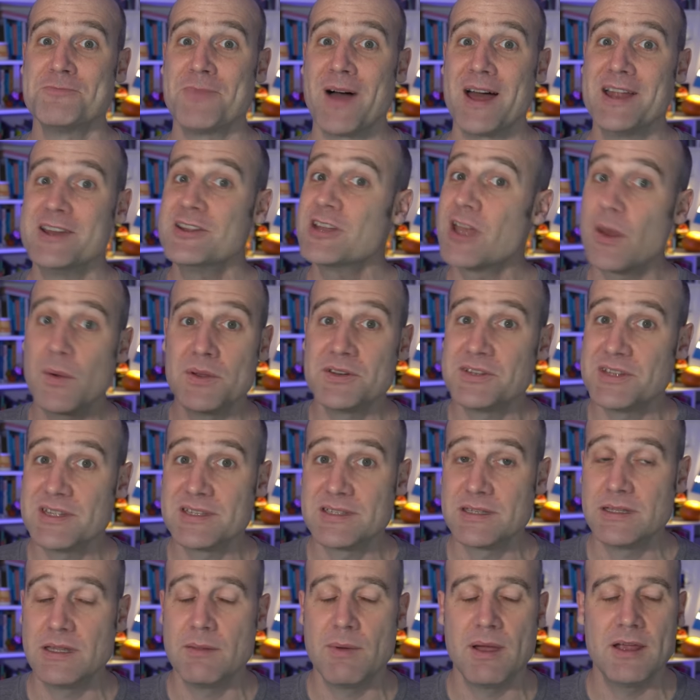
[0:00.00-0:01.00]
I didn't go into
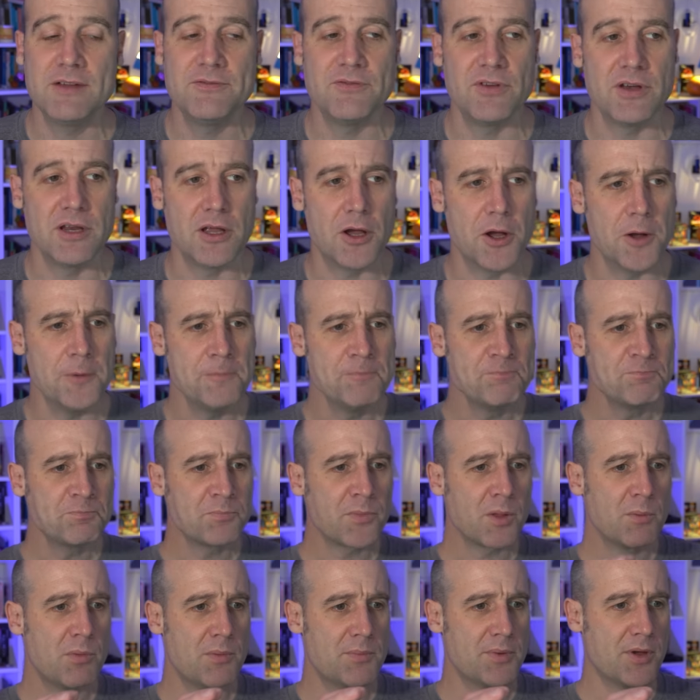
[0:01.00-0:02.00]
this in the main video,
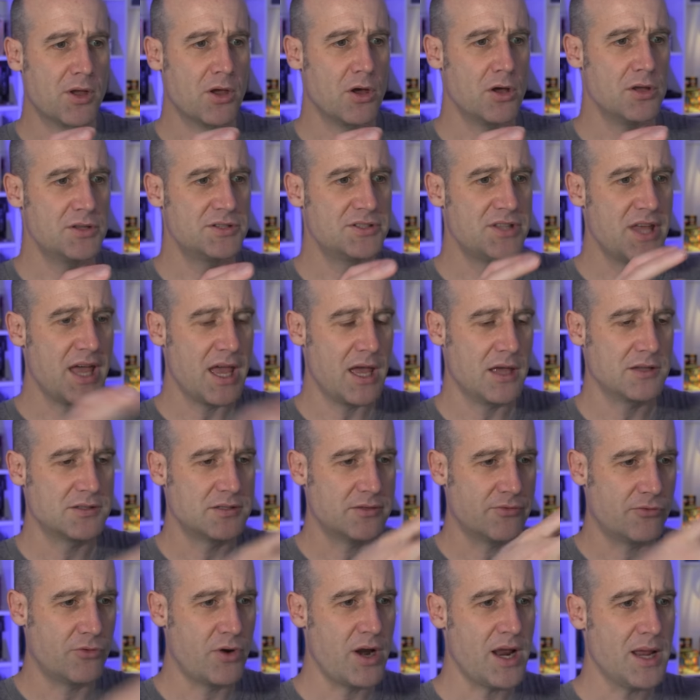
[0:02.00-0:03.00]
but because the House
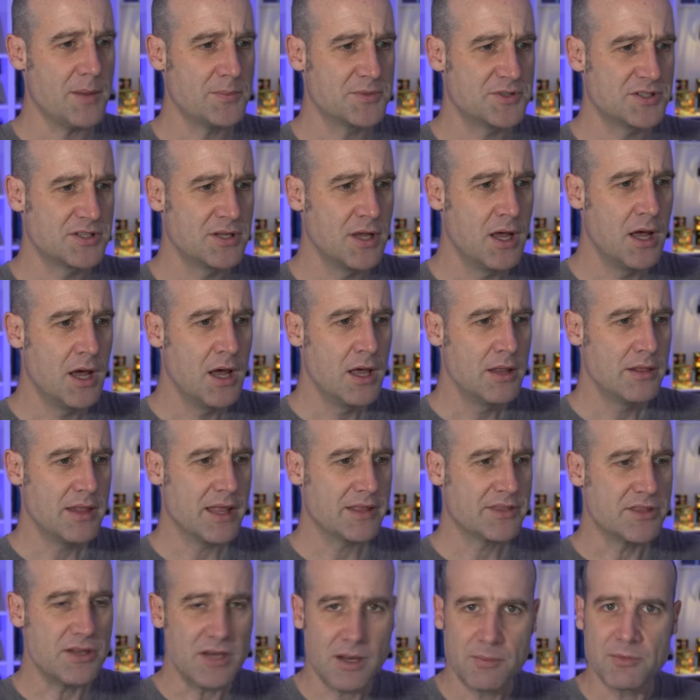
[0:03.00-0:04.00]
of Reps,
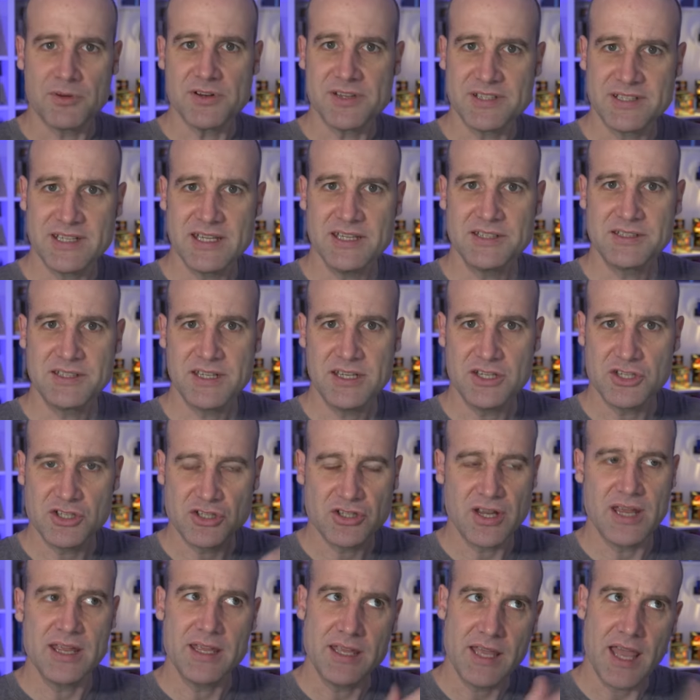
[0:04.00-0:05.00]
like the number of seats each
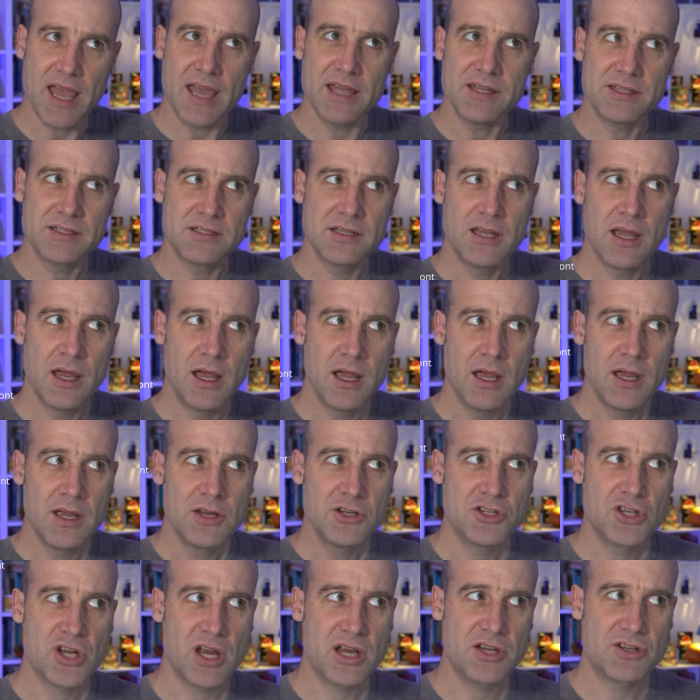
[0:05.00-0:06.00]
state gets,
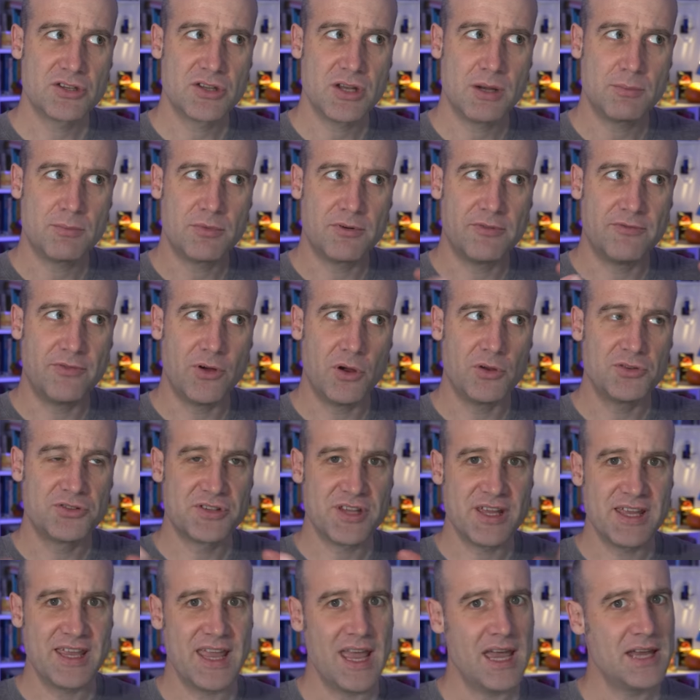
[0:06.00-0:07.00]
change the number of votes
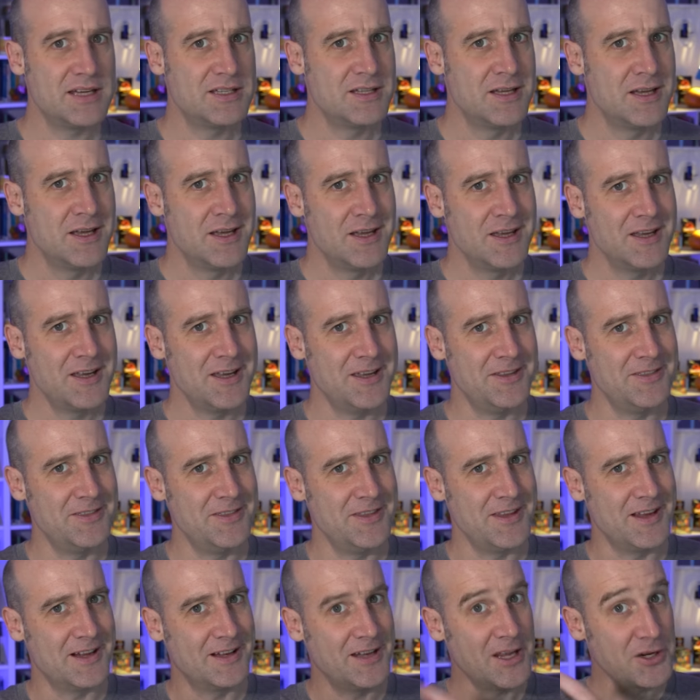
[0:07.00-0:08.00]
they get in
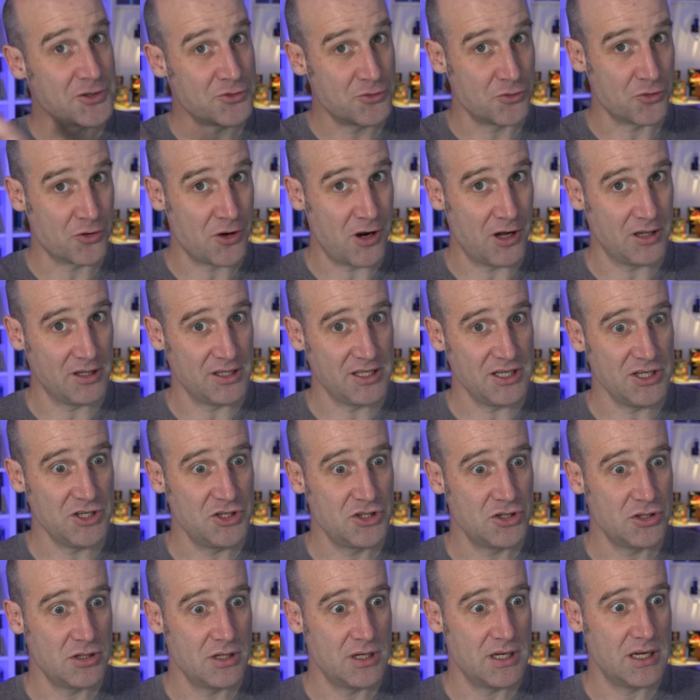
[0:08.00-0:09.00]
the Electoral
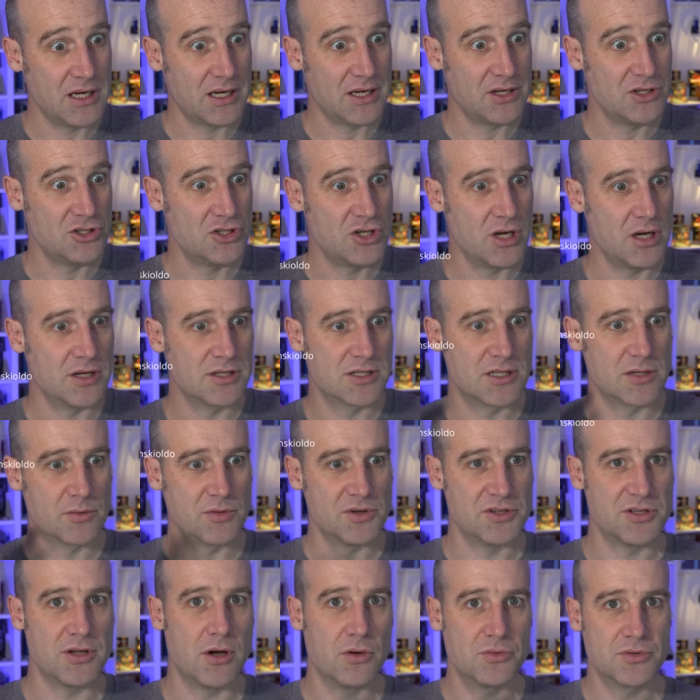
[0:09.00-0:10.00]
College, it can change the
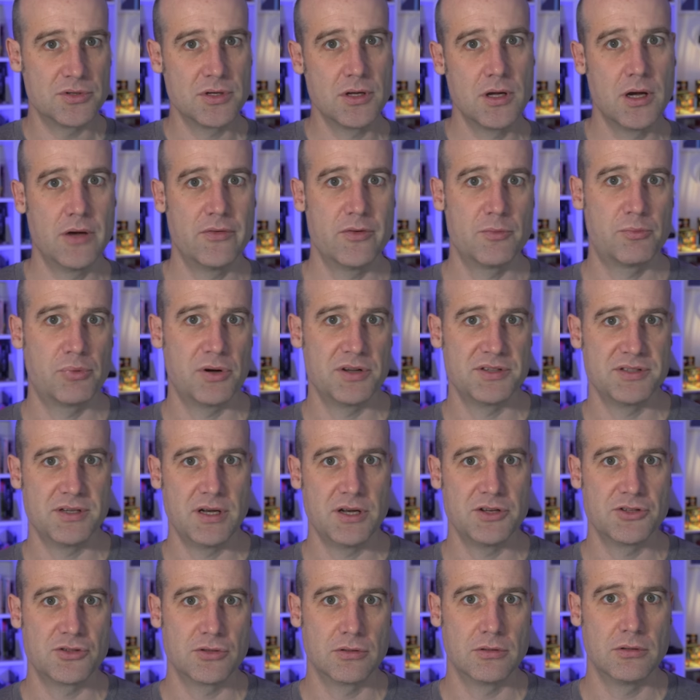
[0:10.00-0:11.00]
result of a
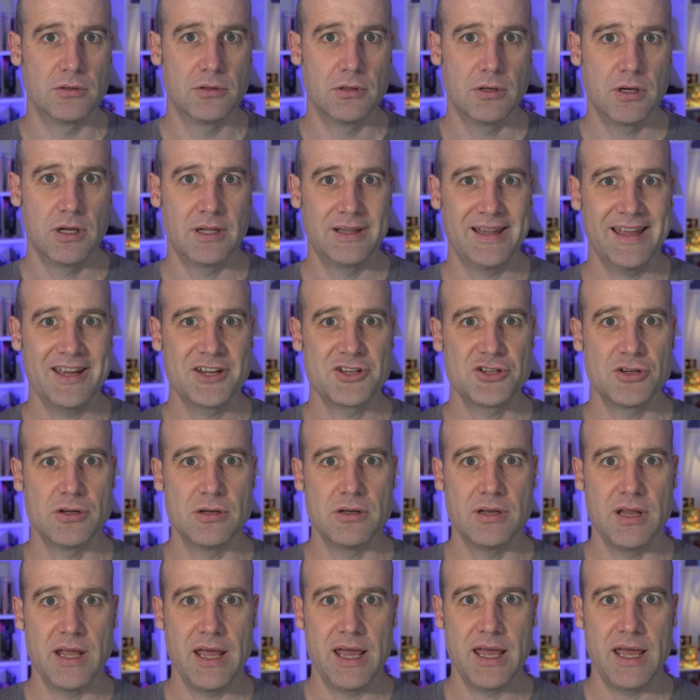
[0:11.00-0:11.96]
presidential election.